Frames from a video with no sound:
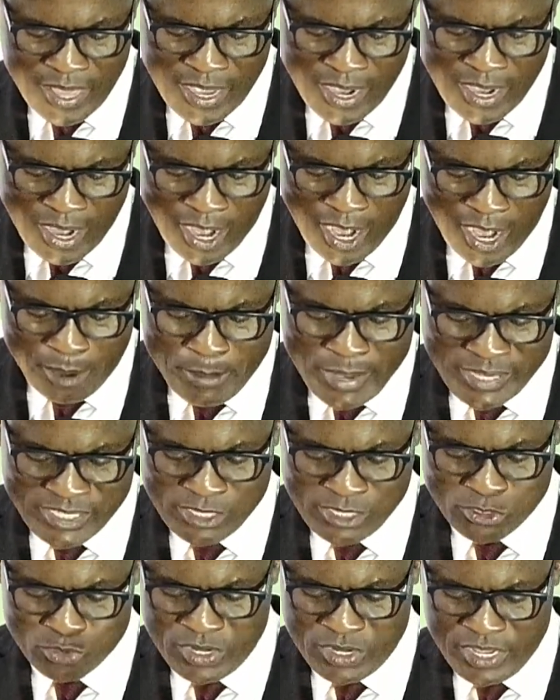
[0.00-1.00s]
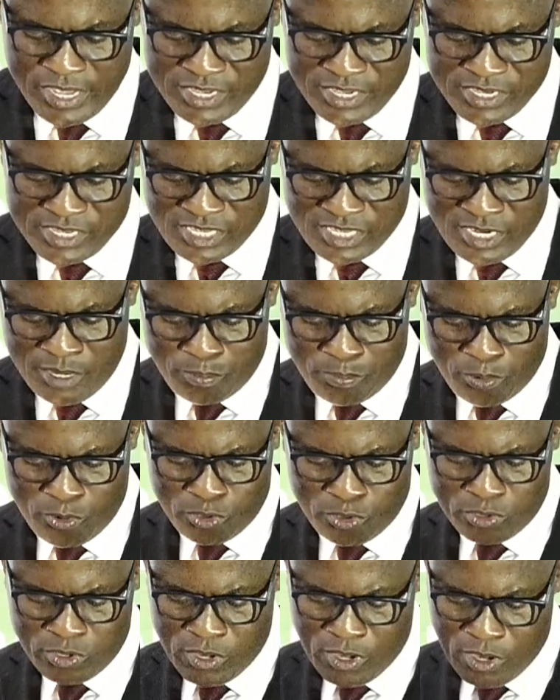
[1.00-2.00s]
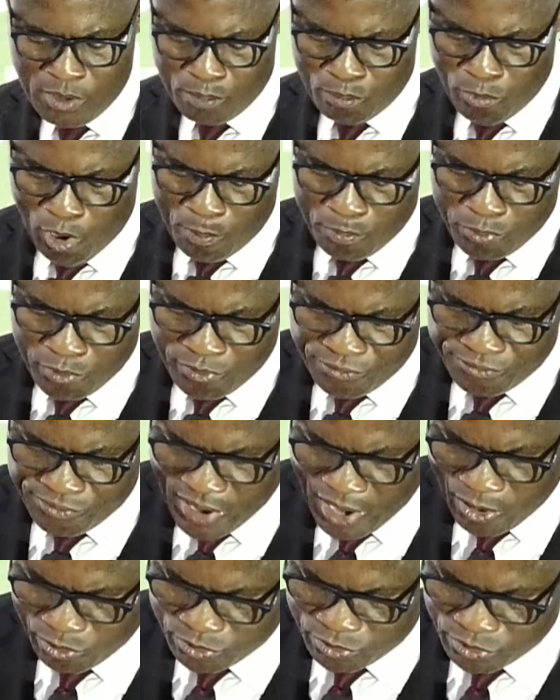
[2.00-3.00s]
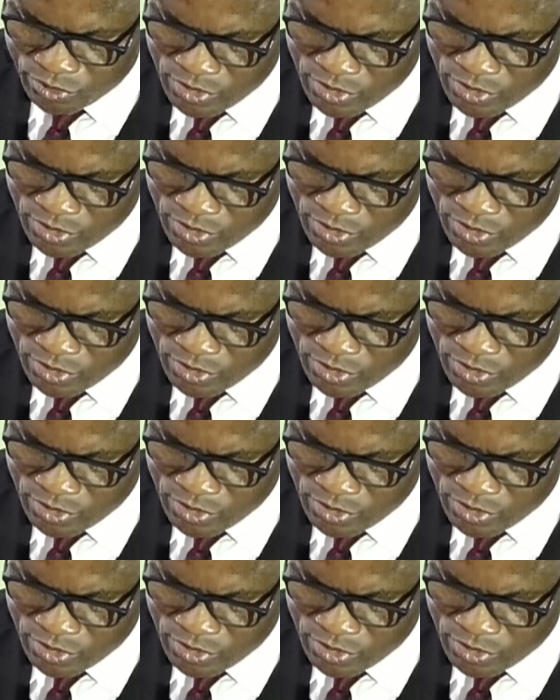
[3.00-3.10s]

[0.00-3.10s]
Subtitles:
Our message today is simple but profound.